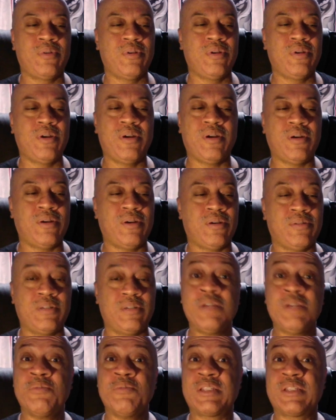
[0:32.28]
oh,
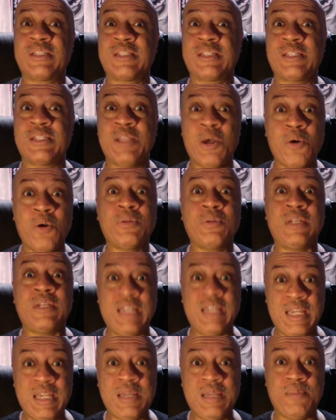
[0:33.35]
it was so
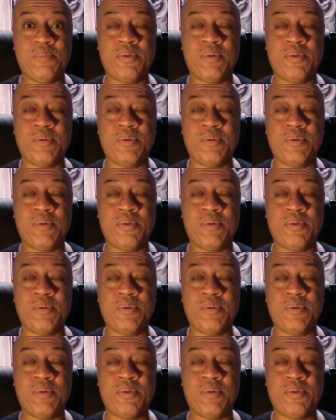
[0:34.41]
deep.